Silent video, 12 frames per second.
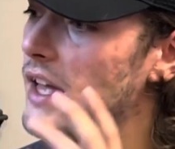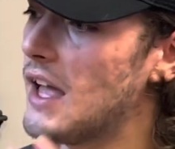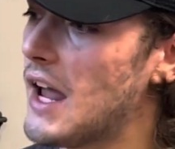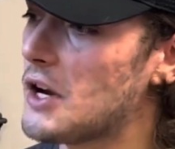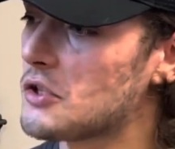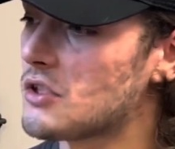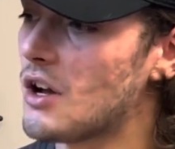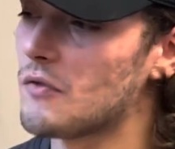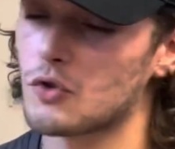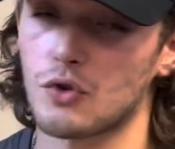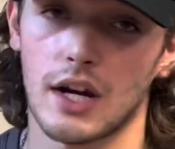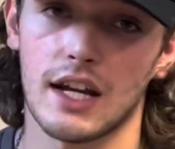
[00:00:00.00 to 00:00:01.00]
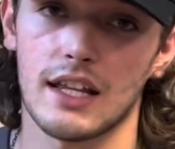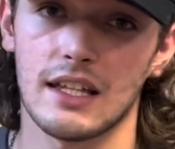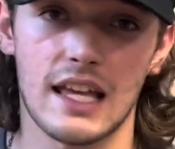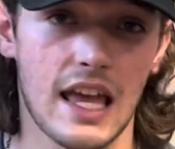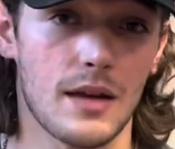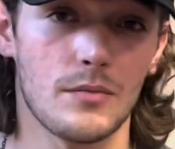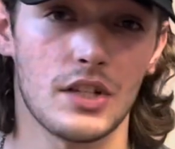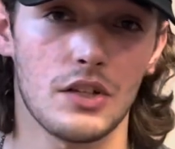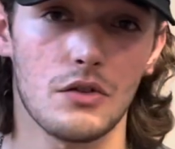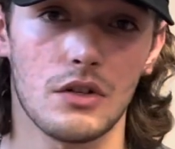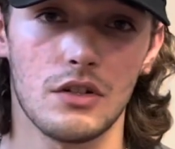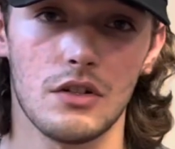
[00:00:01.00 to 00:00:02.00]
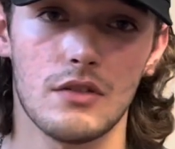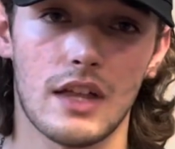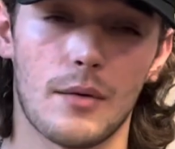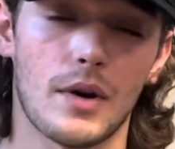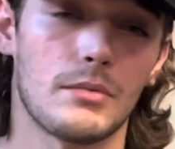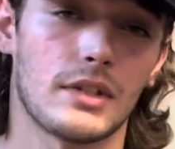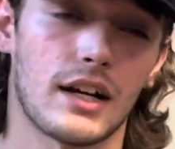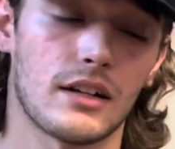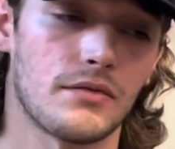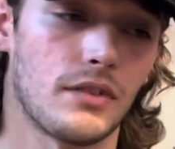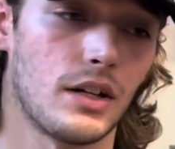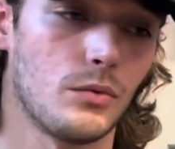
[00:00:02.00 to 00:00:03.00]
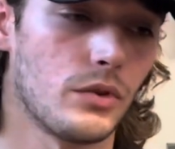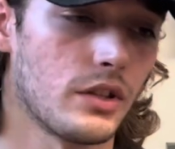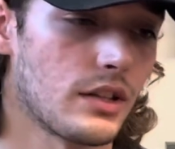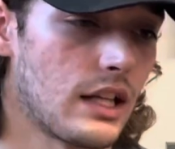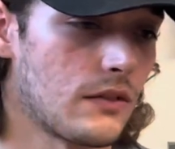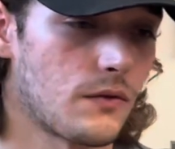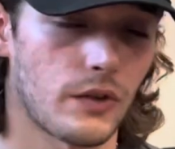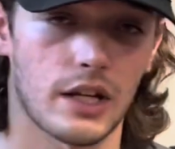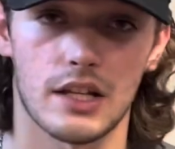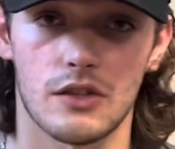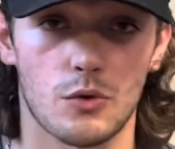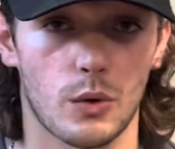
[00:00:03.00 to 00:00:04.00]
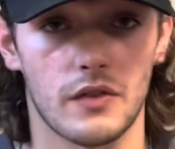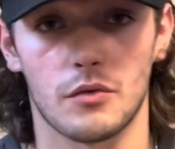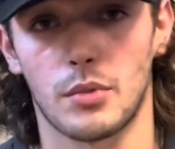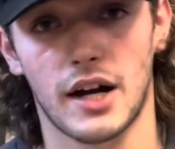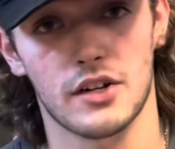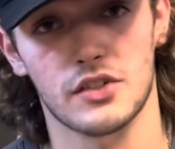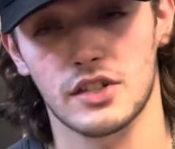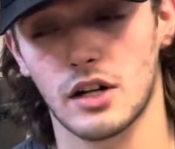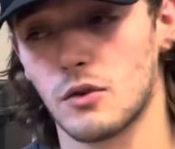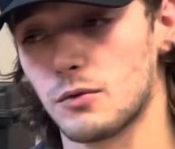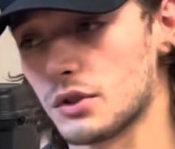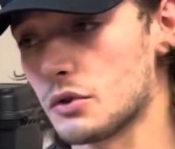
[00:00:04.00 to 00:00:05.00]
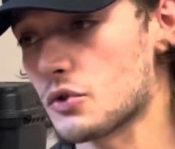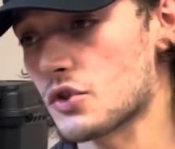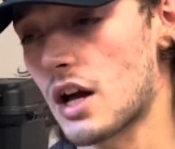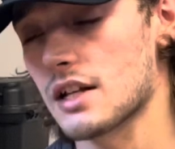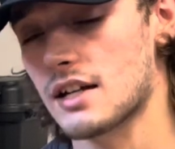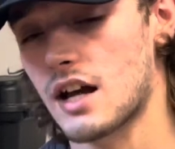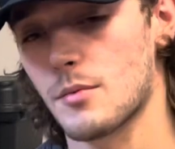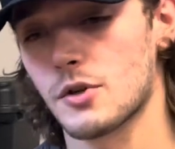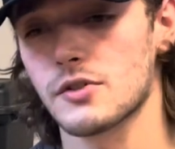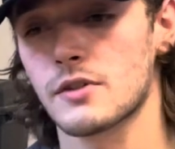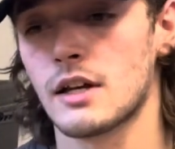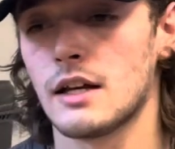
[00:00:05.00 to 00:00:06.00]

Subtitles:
airsoft training games that you could do, that might be kind of fun with like friends or even by yourself with little shot timers.